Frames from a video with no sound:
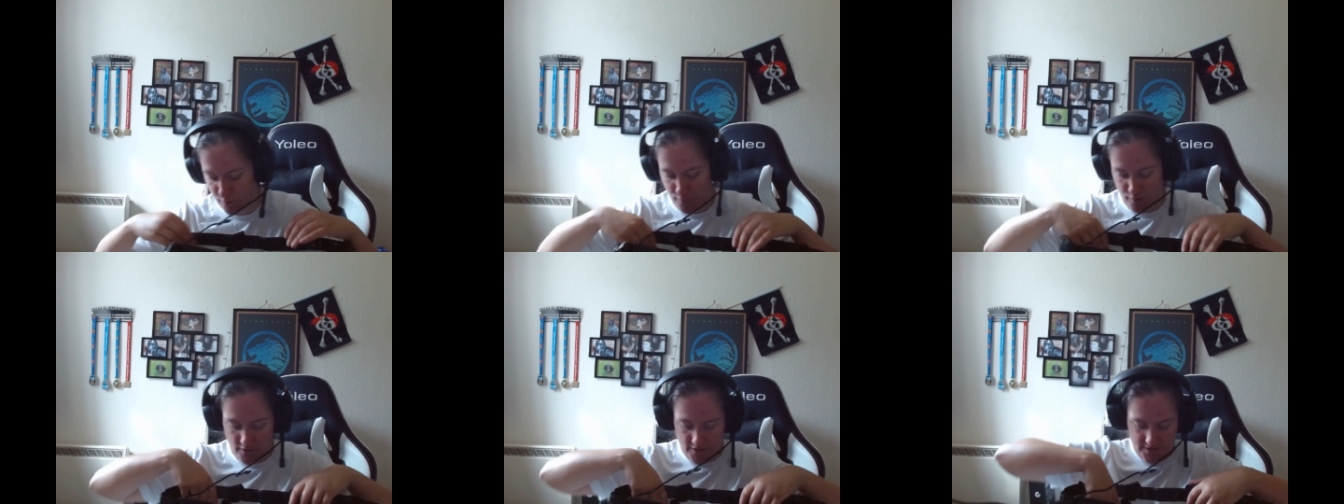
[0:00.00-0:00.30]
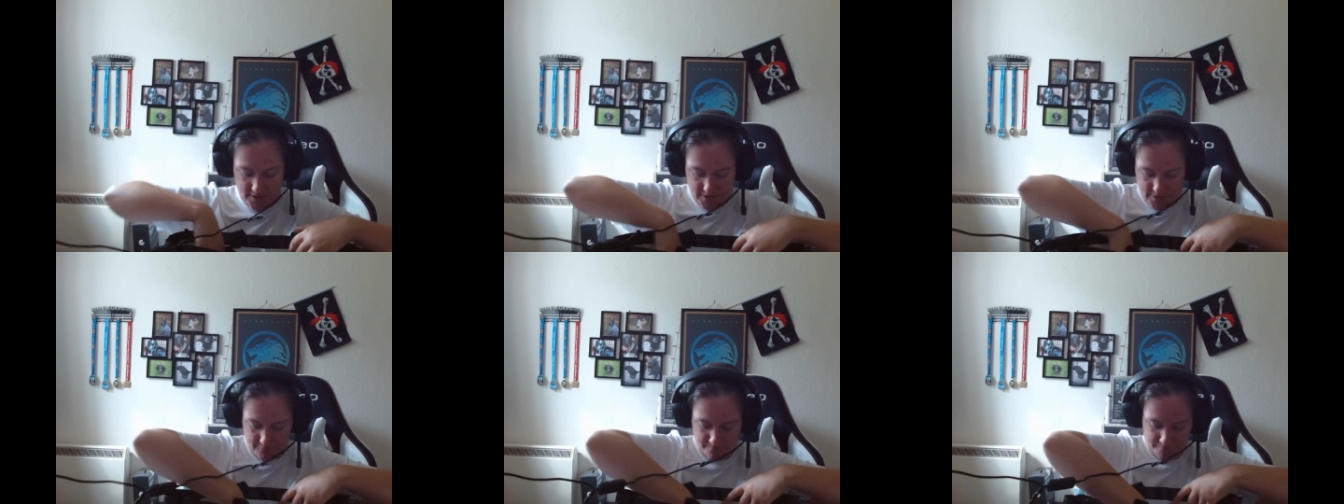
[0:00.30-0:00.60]

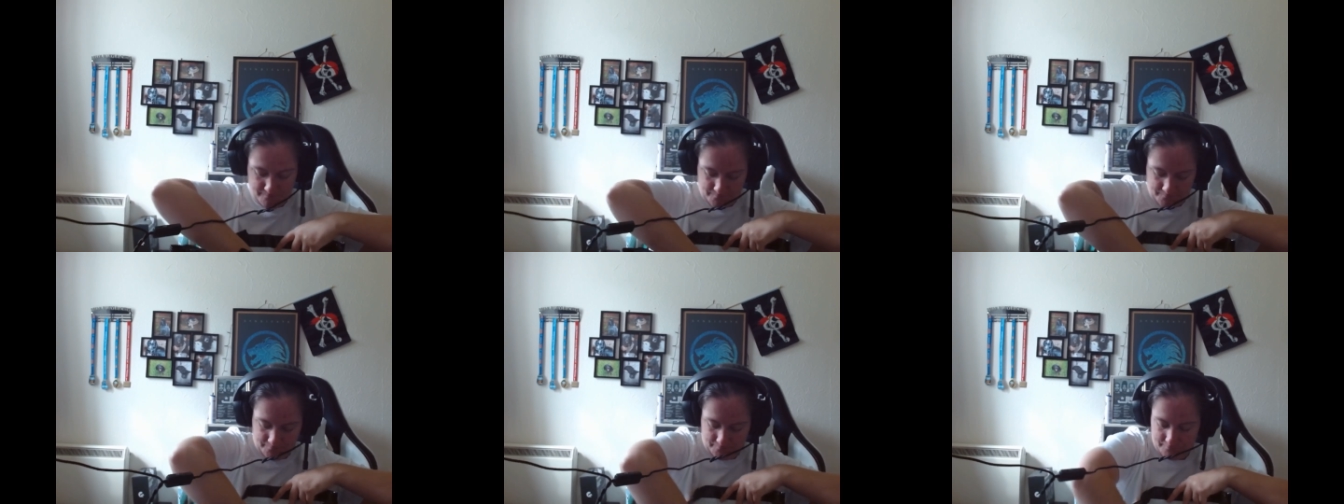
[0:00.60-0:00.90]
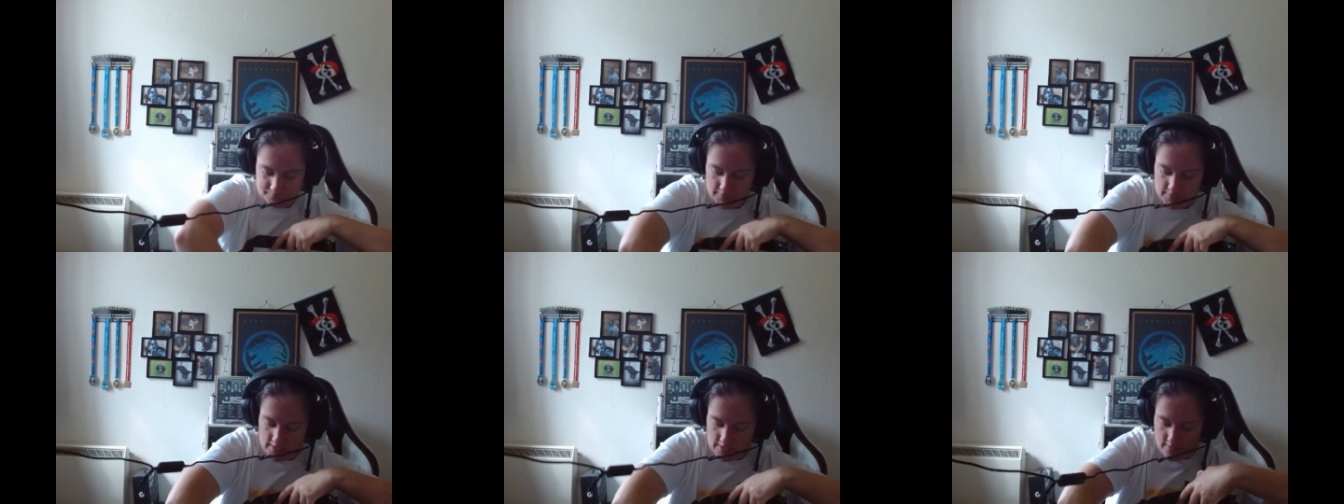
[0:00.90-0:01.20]
price.
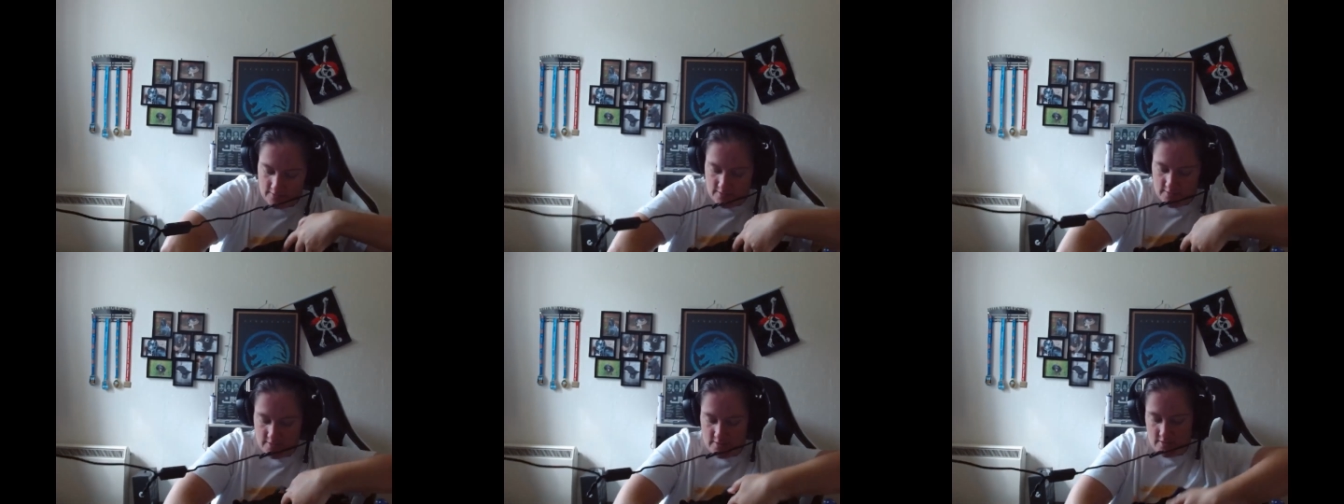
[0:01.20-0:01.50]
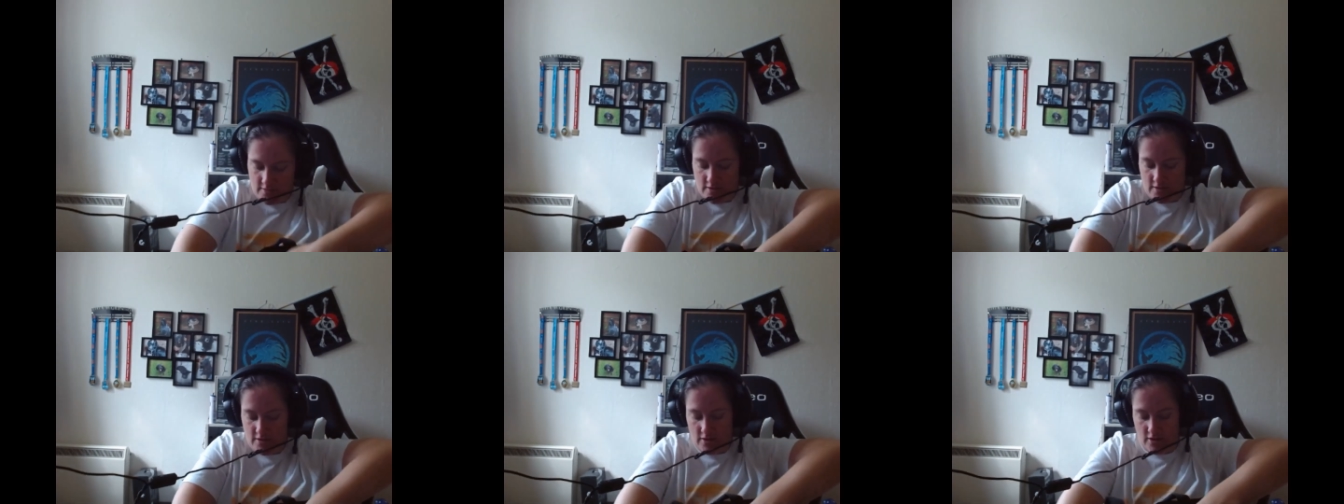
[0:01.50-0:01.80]

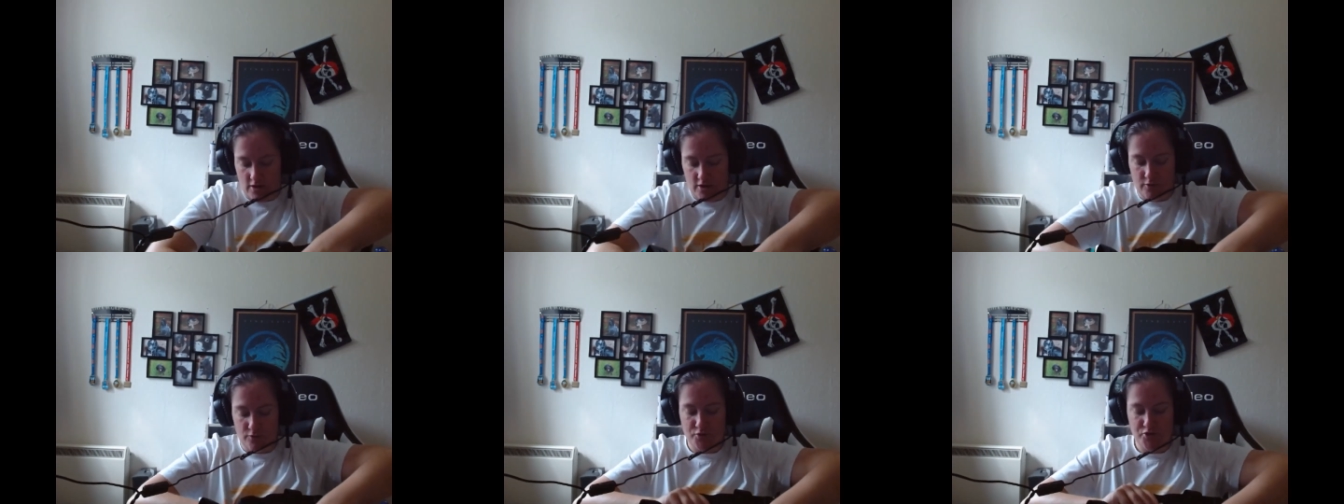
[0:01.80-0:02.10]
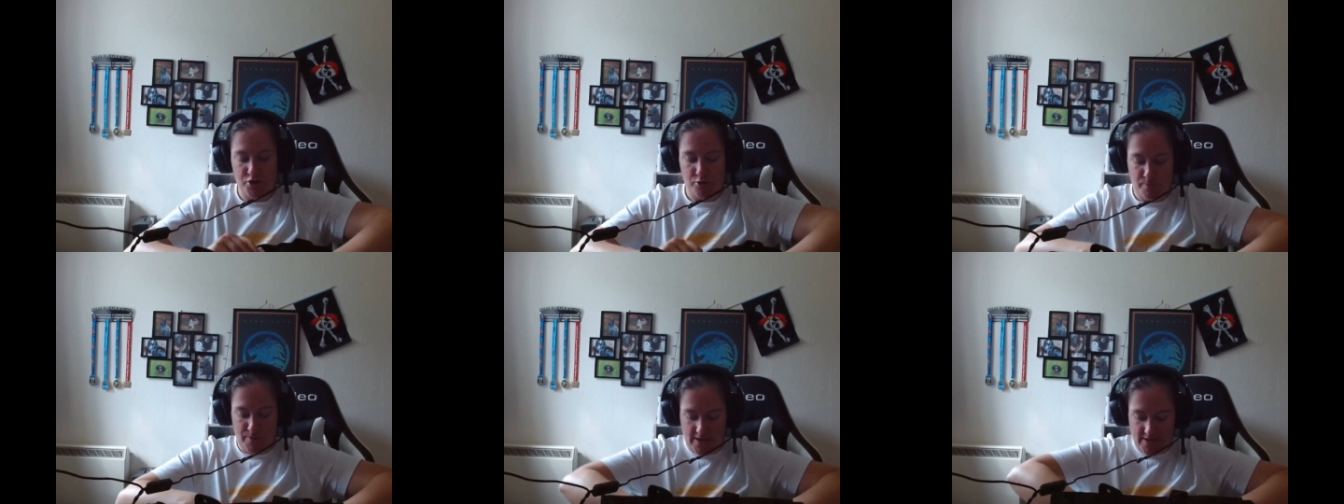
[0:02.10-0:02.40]
I
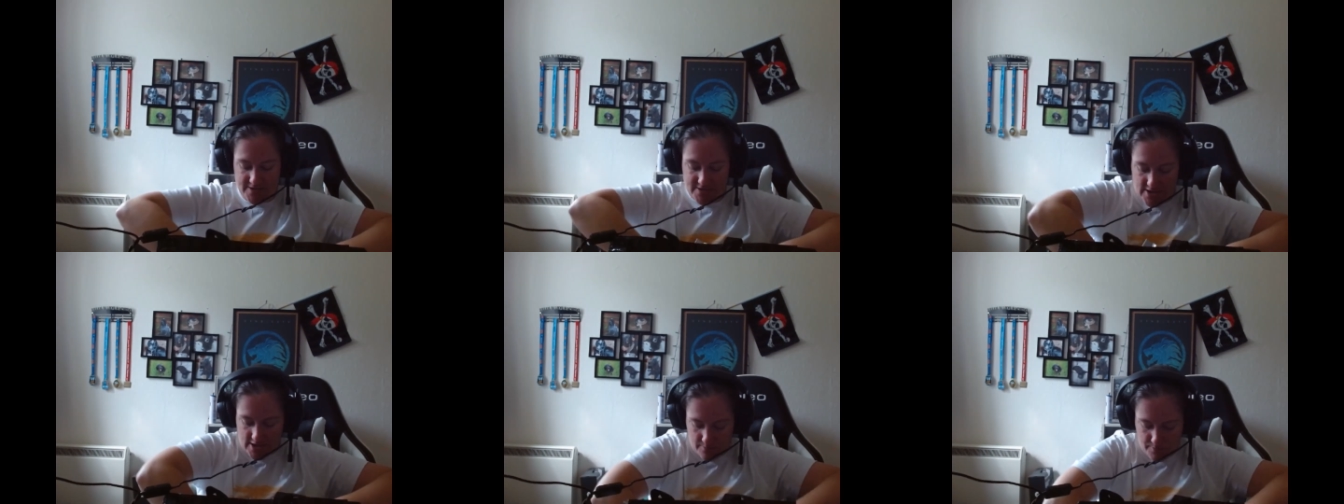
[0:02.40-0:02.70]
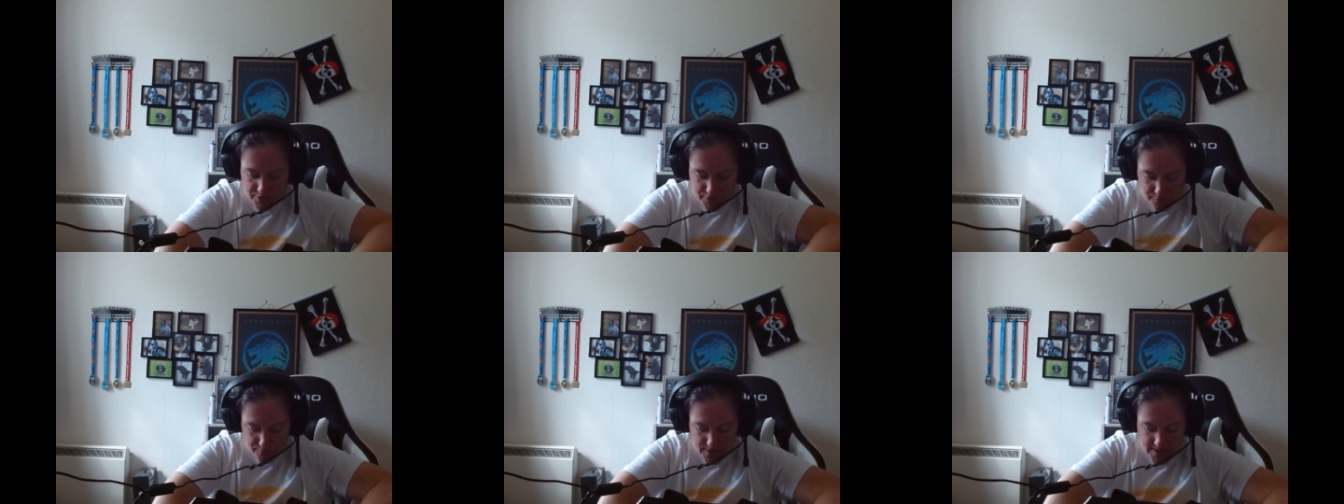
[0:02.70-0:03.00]
also picked up
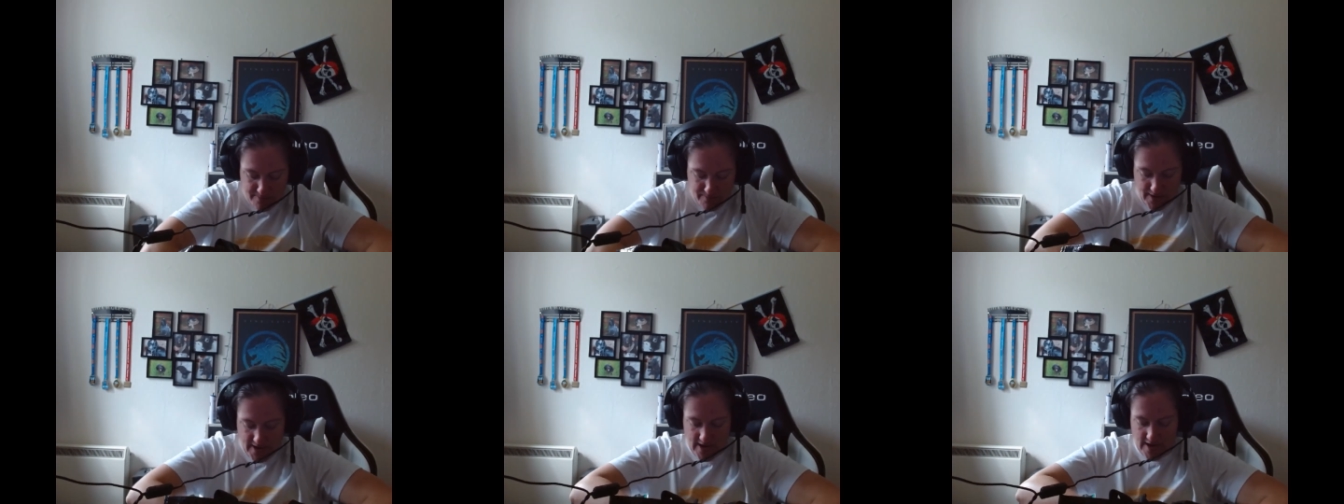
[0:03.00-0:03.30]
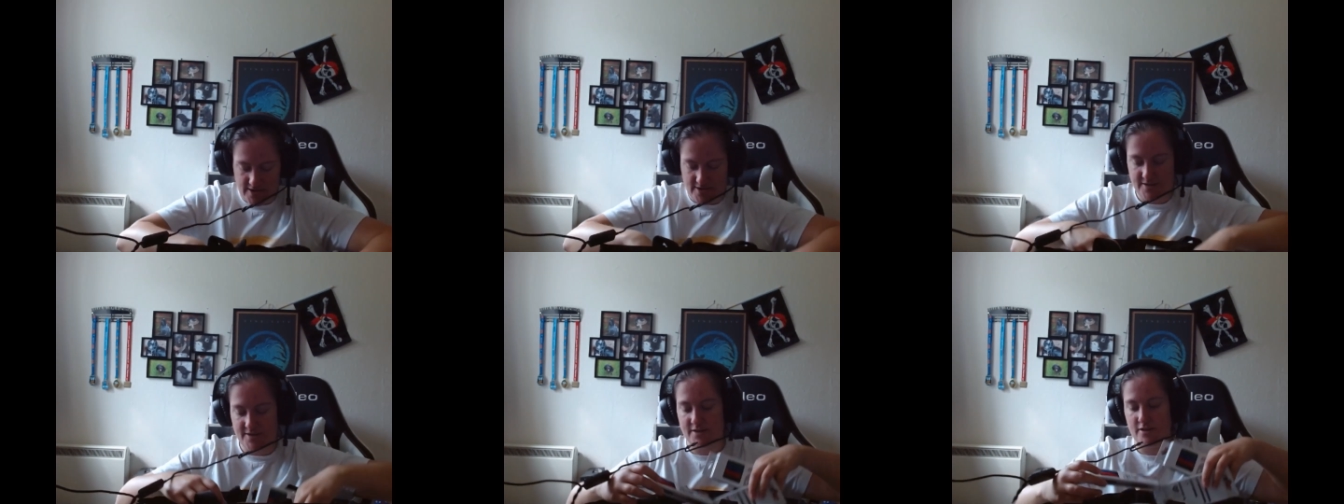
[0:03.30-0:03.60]
three
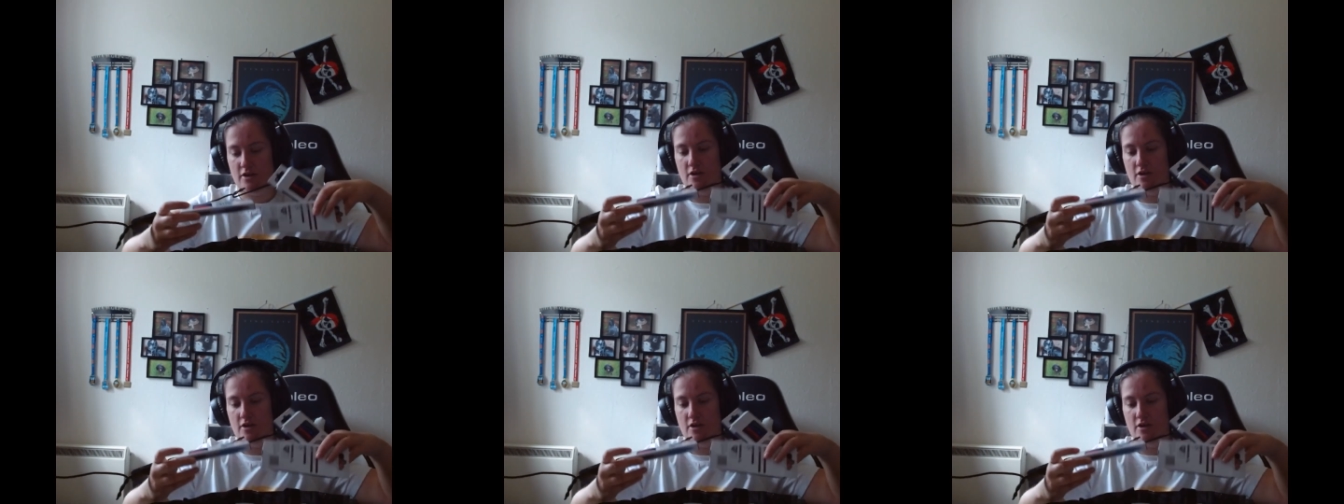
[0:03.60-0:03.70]
packs